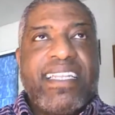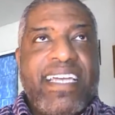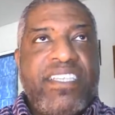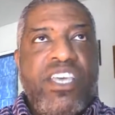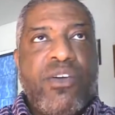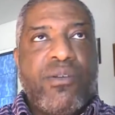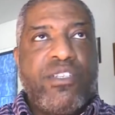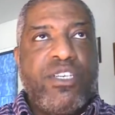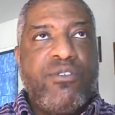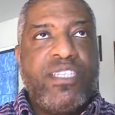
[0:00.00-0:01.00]
The next thing you're
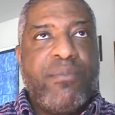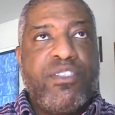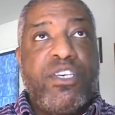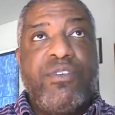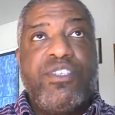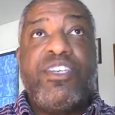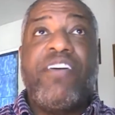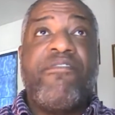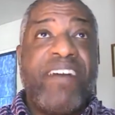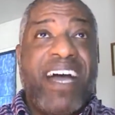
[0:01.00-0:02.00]
going to do is number 2 is
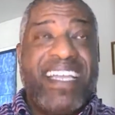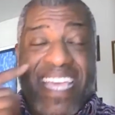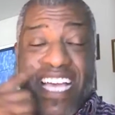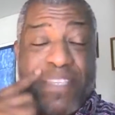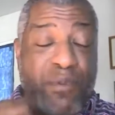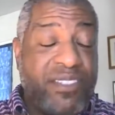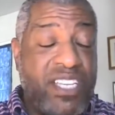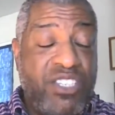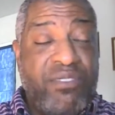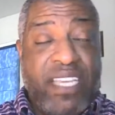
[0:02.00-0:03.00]
you're going to find the experts
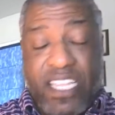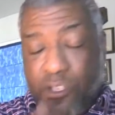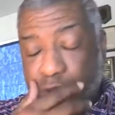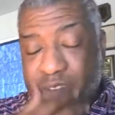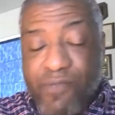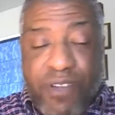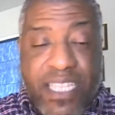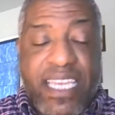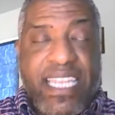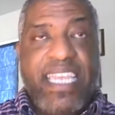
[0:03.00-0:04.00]
that you need. You
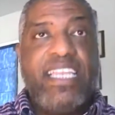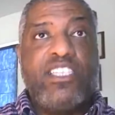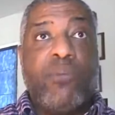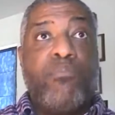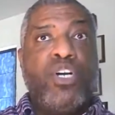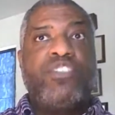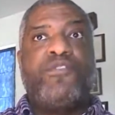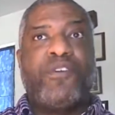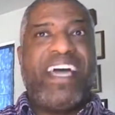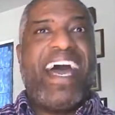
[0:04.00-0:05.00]
really need to
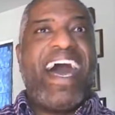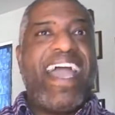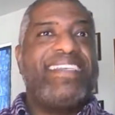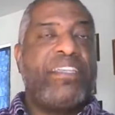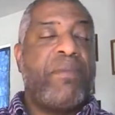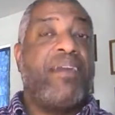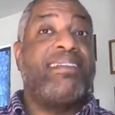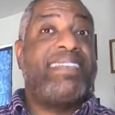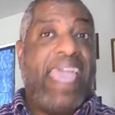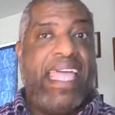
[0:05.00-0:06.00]
push for the highest
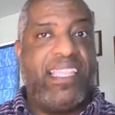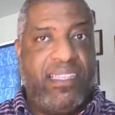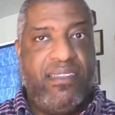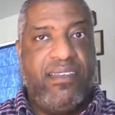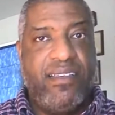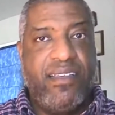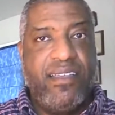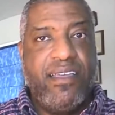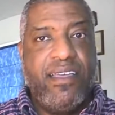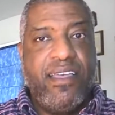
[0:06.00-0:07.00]
amount of talent
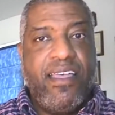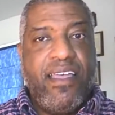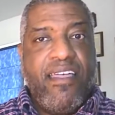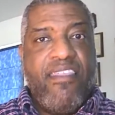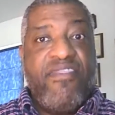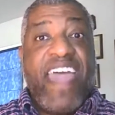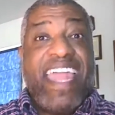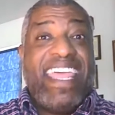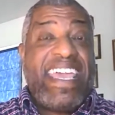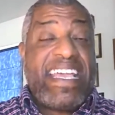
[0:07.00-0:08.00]

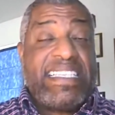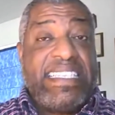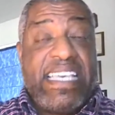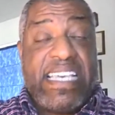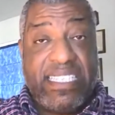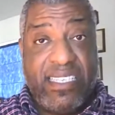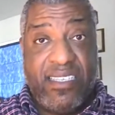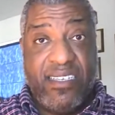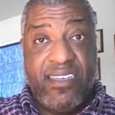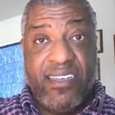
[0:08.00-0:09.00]
that
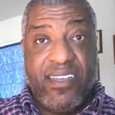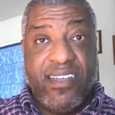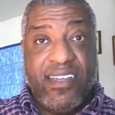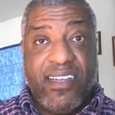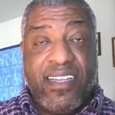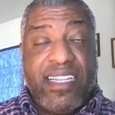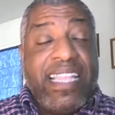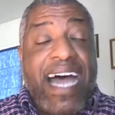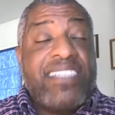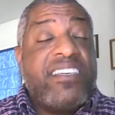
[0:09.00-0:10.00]
exists.
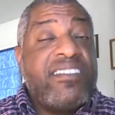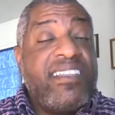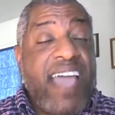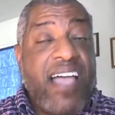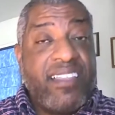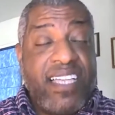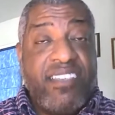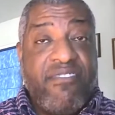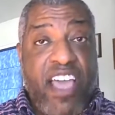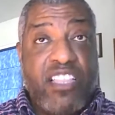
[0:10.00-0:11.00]
Not just the talent
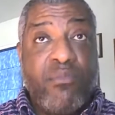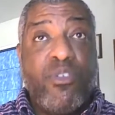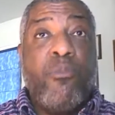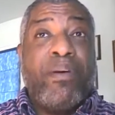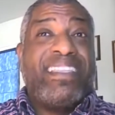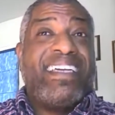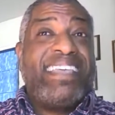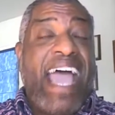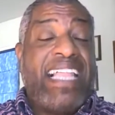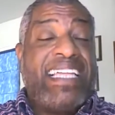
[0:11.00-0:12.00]
that's available, but the
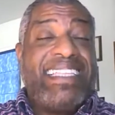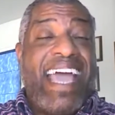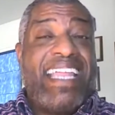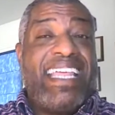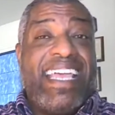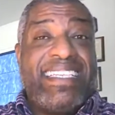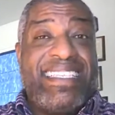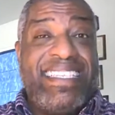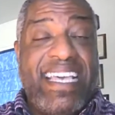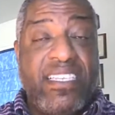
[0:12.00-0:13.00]
talent that
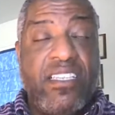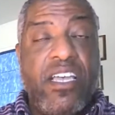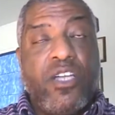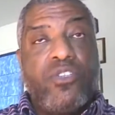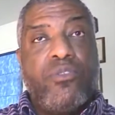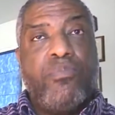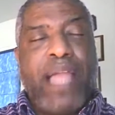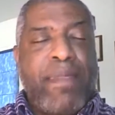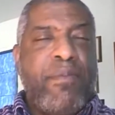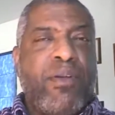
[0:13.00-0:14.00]
exists.
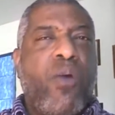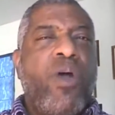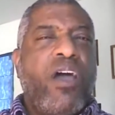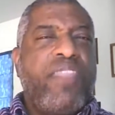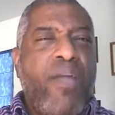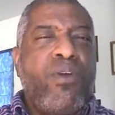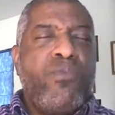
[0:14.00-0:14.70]
A lot of people go, well, they